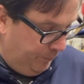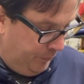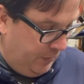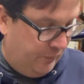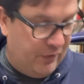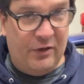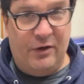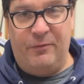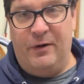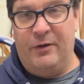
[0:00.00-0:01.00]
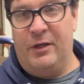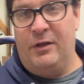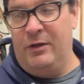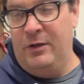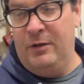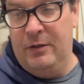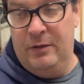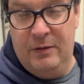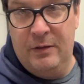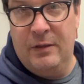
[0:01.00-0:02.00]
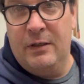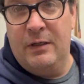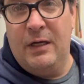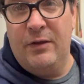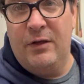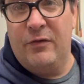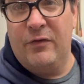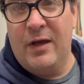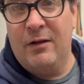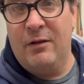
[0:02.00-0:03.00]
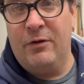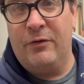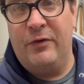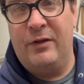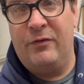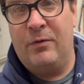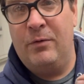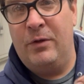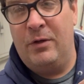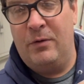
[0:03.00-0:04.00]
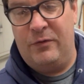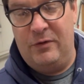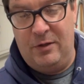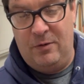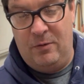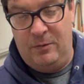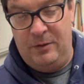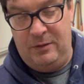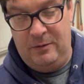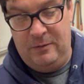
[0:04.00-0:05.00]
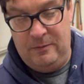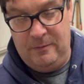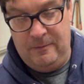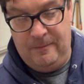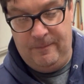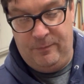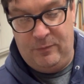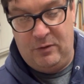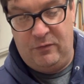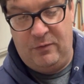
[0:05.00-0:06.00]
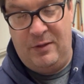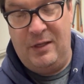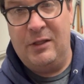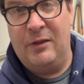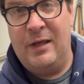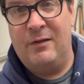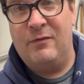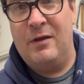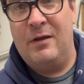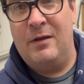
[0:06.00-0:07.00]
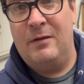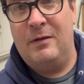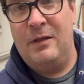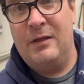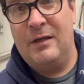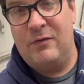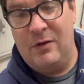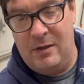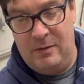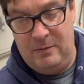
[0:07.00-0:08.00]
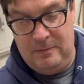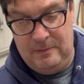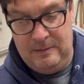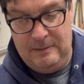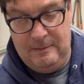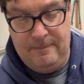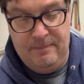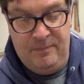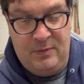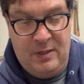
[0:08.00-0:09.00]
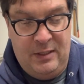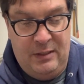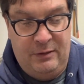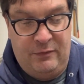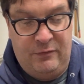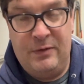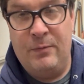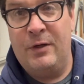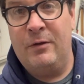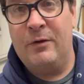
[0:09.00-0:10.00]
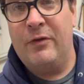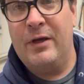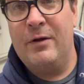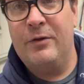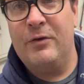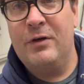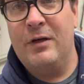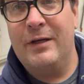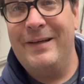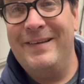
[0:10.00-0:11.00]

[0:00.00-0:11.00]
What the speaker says: It's in there fairly good, and then it's got a little set screw that goes in there to hold it. So I think that's done. Let's see what it looks like on the truck.